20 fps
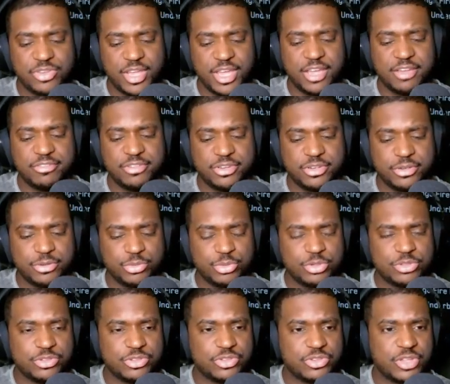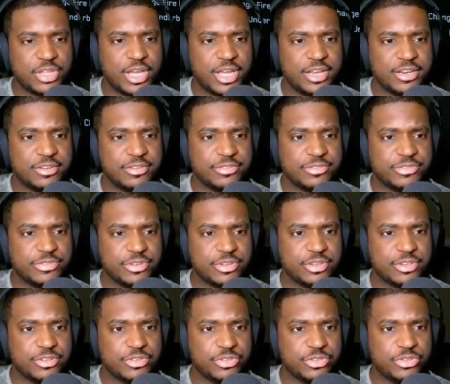area. We'll just kind of
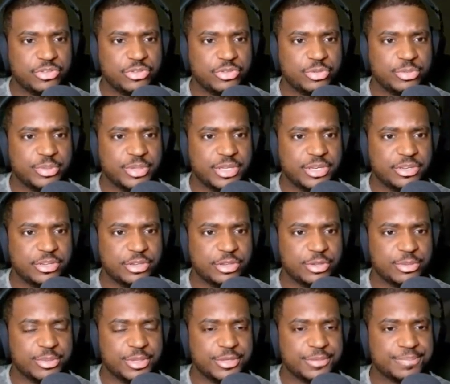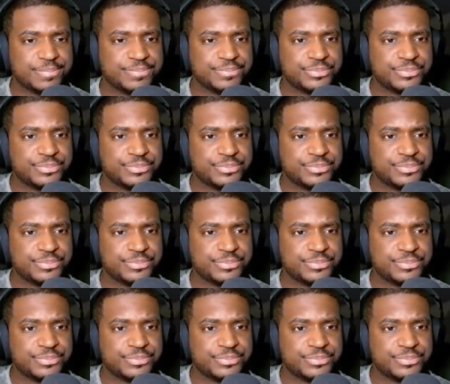zoom in a little bit.